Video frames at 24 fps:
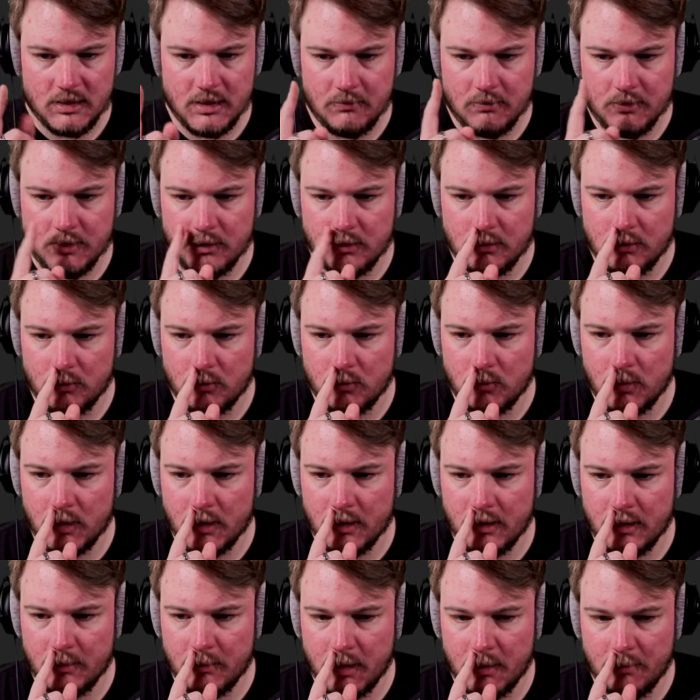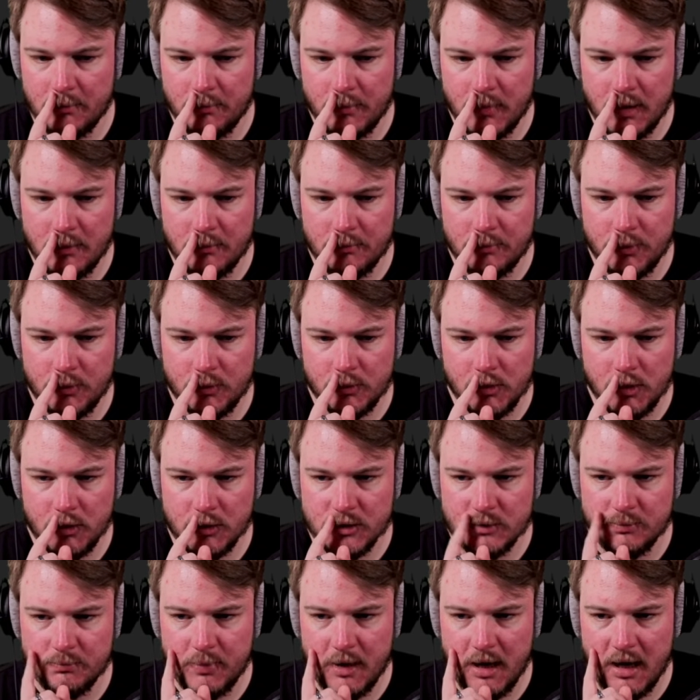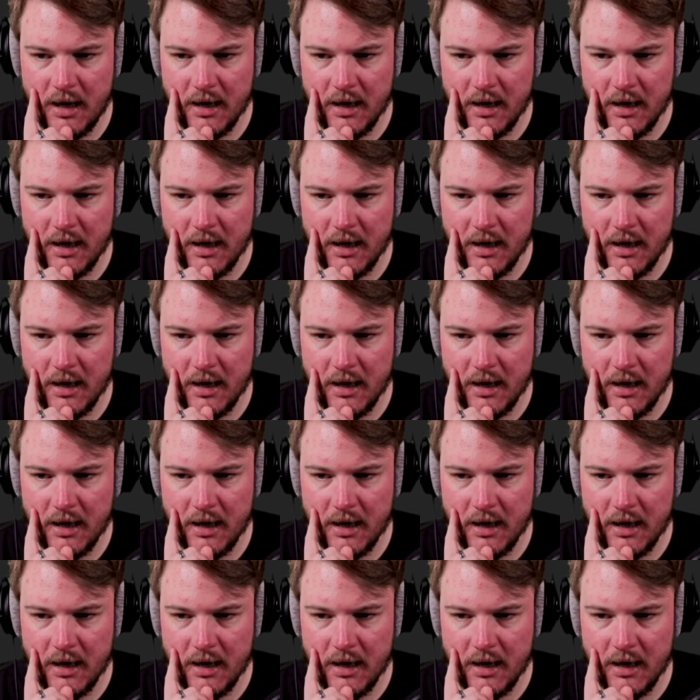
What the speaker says: Let's have another look. Where am I? I'm going to